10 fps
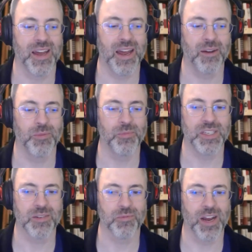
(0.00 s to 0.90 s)
I wouldn't
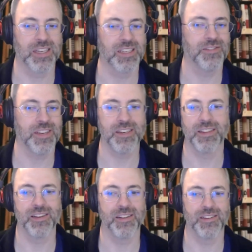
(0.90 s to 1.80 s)
be surprised if he
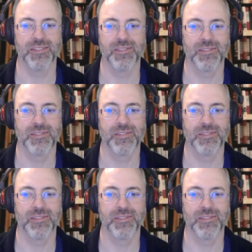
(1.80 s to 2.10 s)
did the